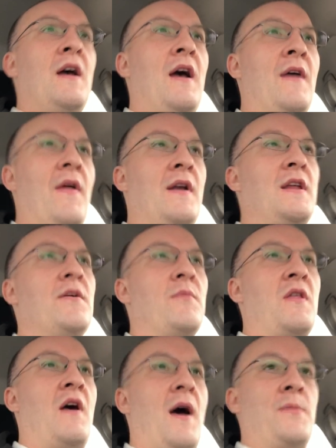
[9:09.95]
and then give me
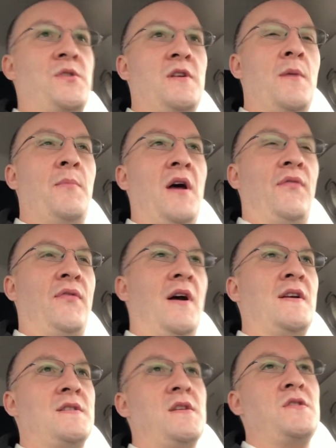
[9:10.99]
the option to buy
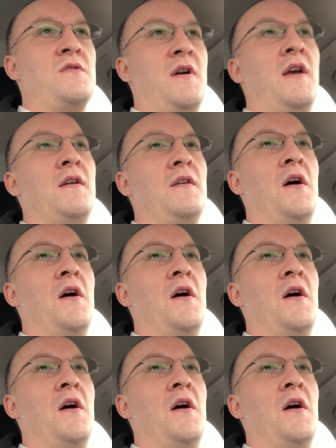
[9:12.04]
fries and a drink.